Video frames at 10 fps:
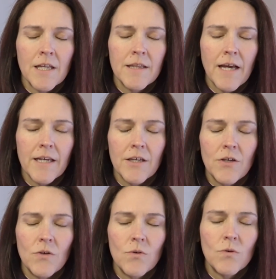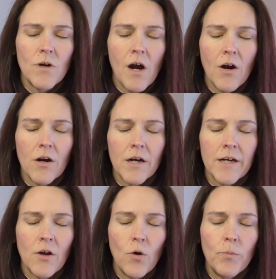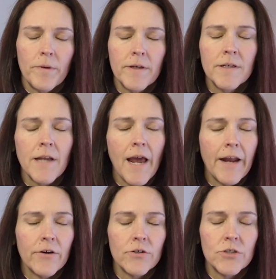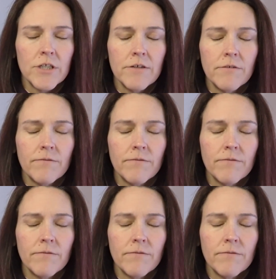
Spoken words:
that you are an open, energy